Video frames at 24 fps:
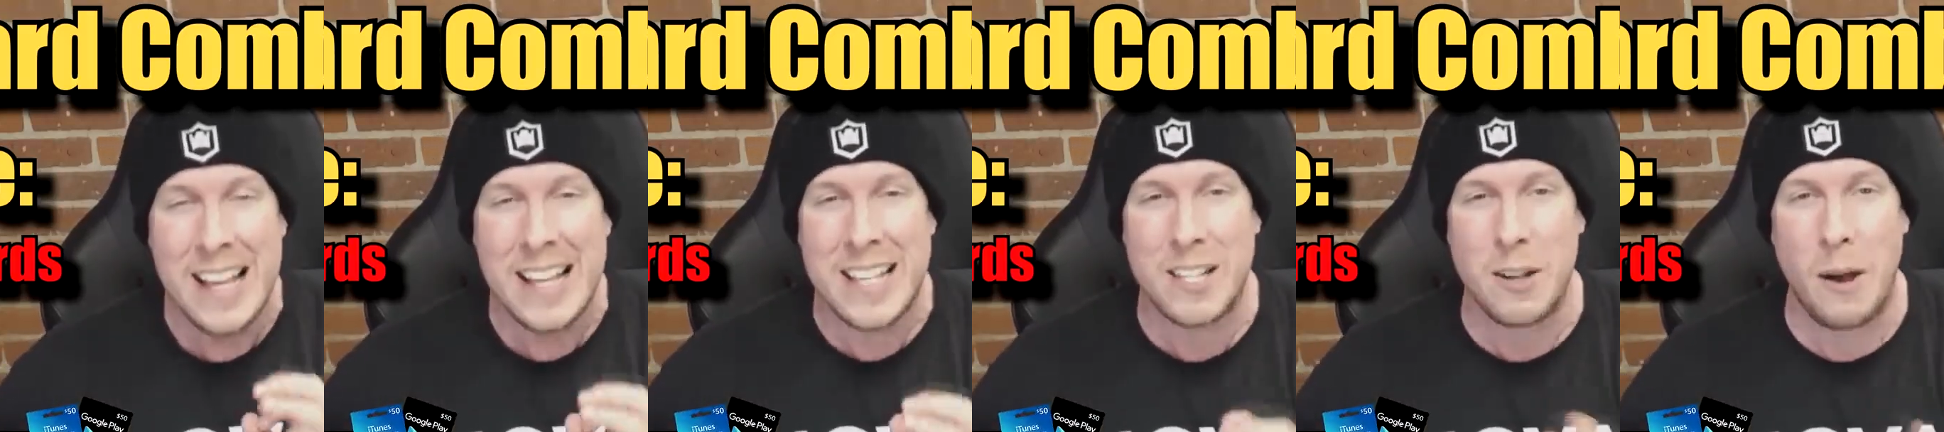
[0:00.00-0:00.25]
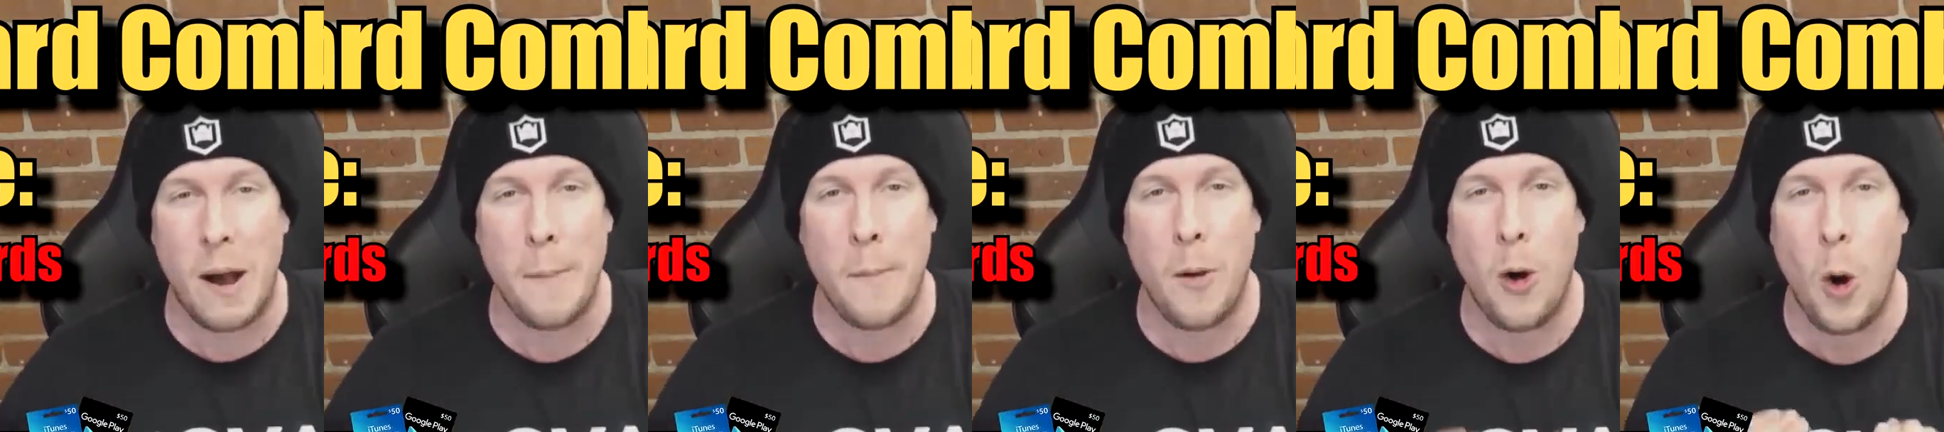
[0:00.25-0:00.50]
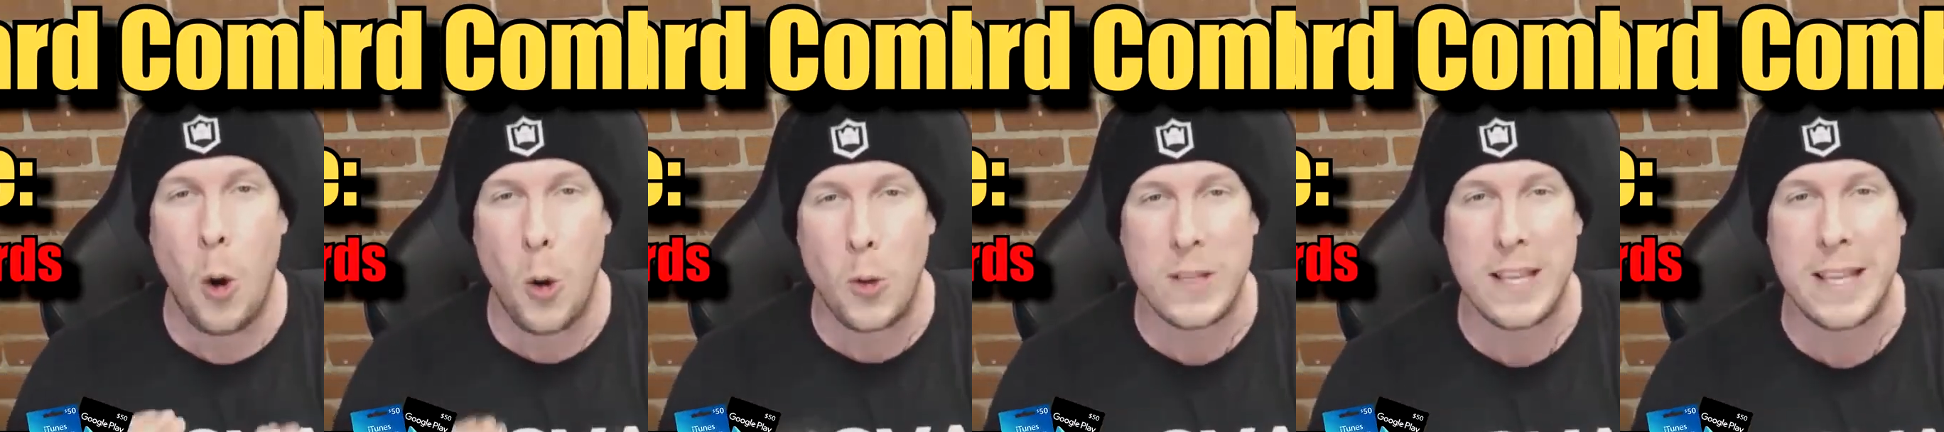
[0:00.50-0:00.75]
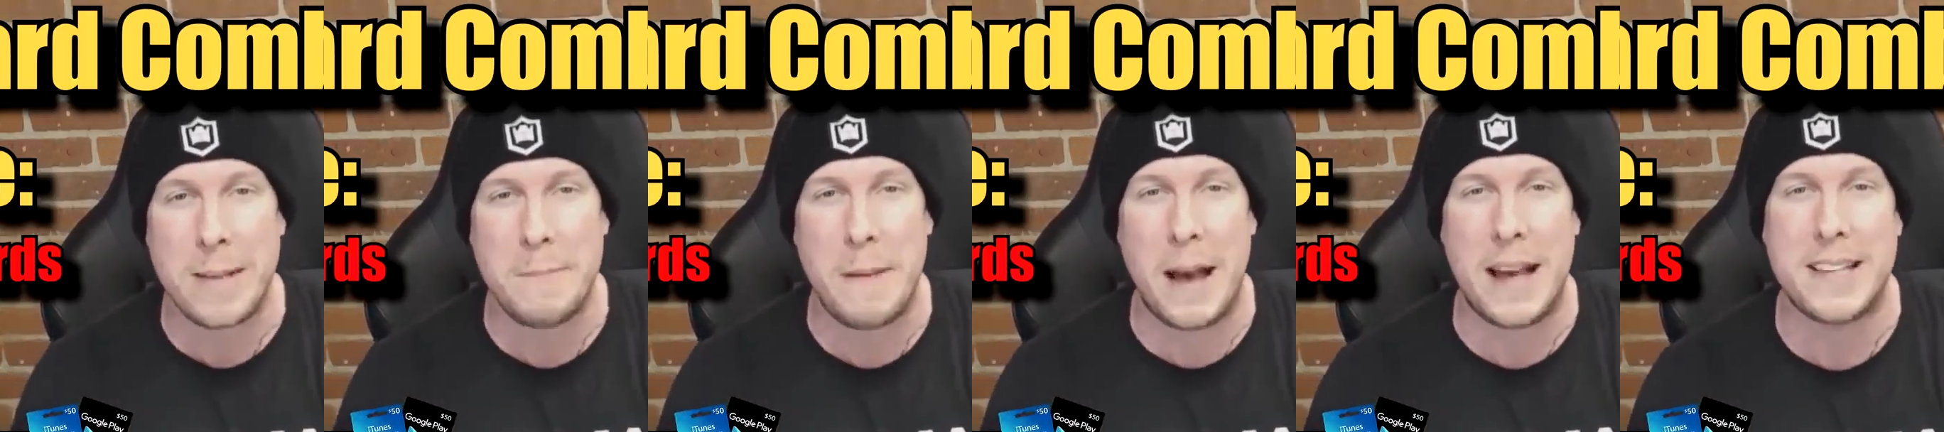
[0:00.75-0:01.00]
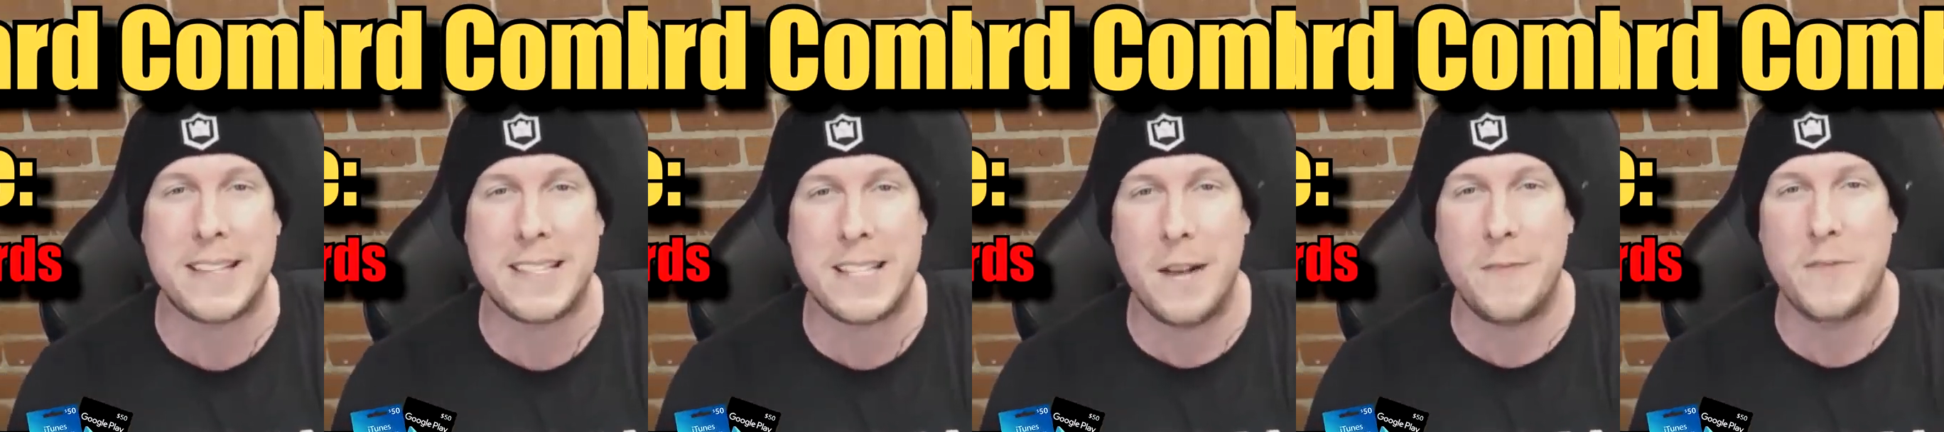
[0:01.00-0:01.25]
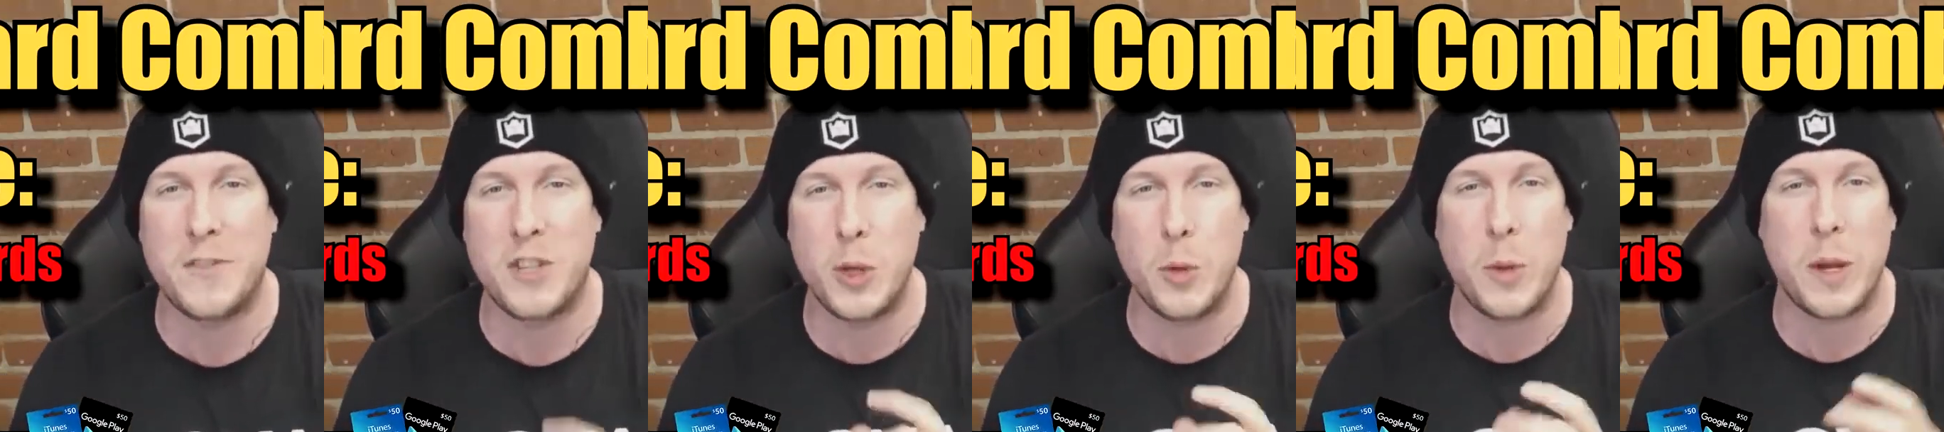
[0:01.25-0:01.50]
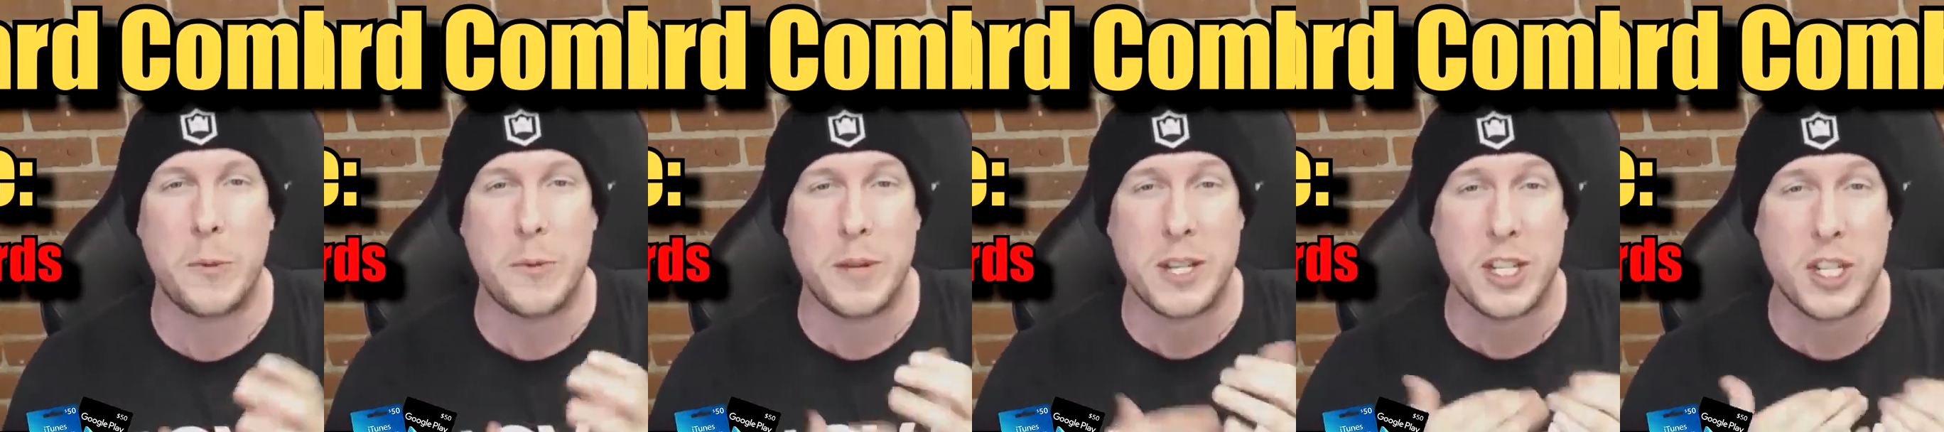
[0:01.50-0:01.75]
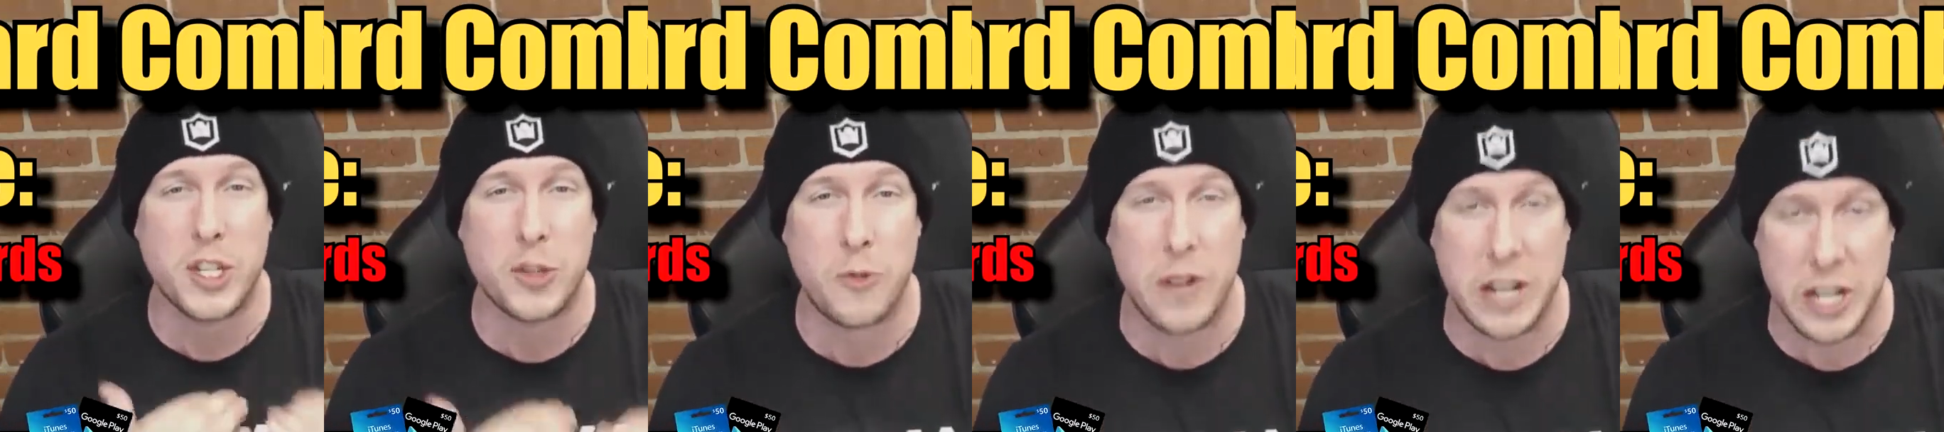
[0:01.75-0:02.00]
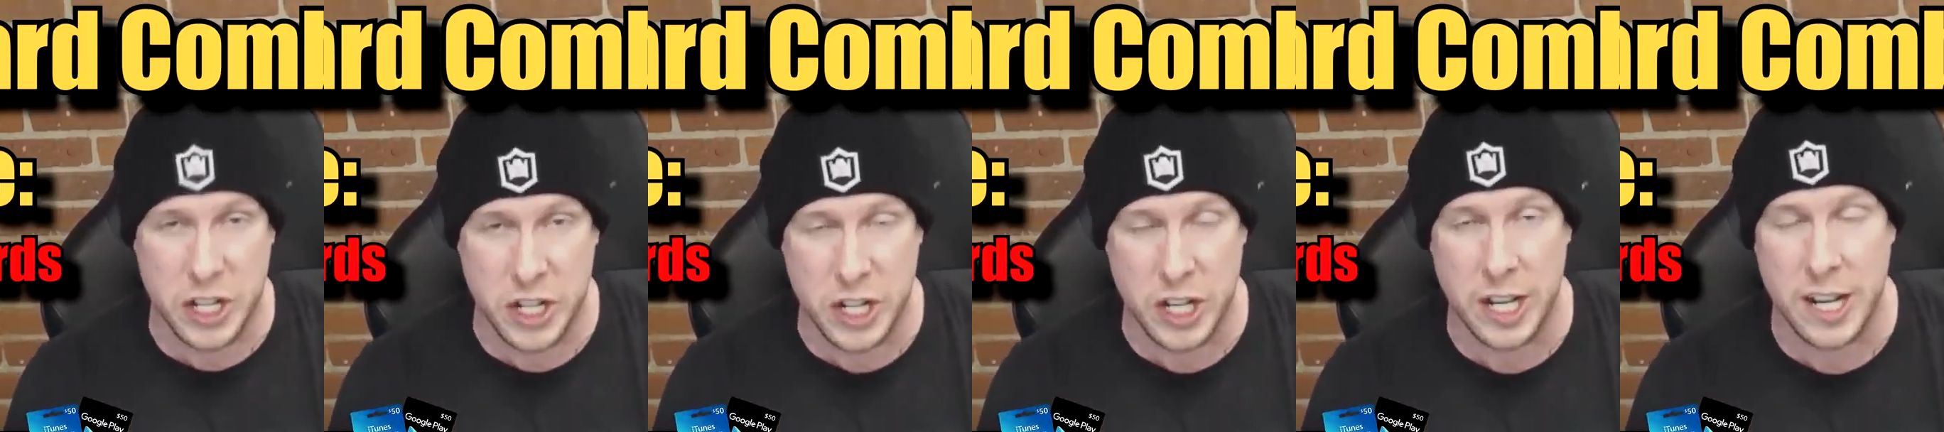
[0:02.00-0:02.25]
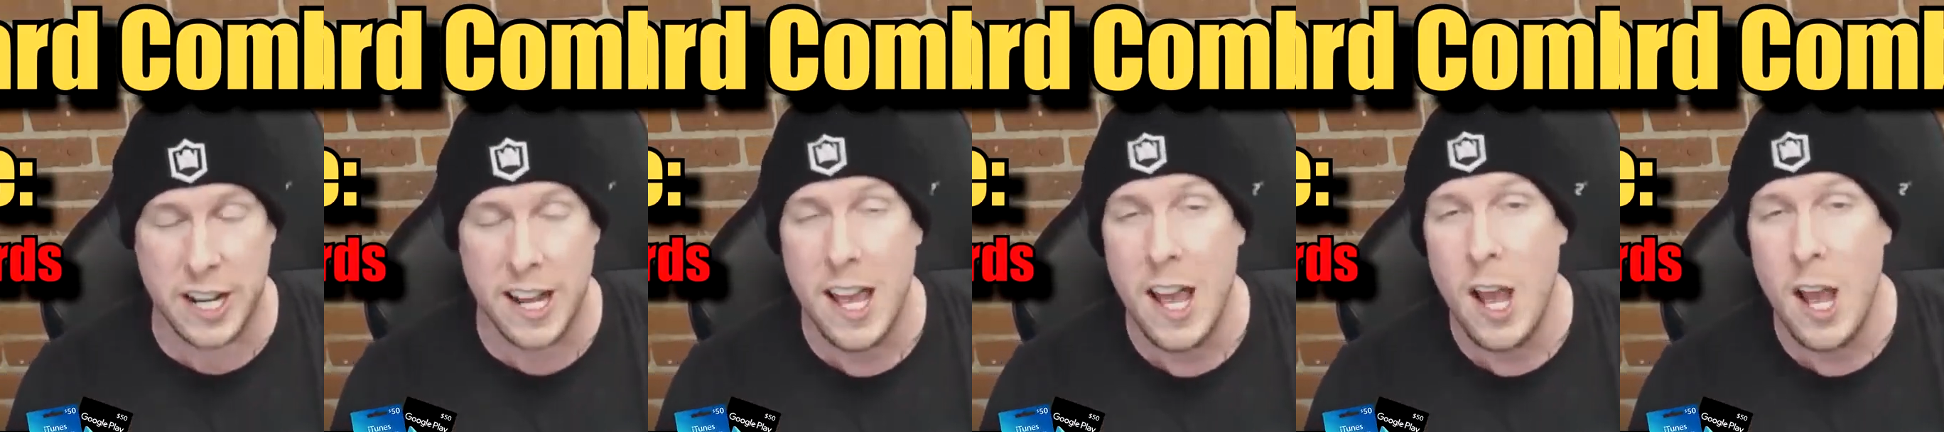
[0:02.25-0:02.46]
so I'm holding myself to a restriction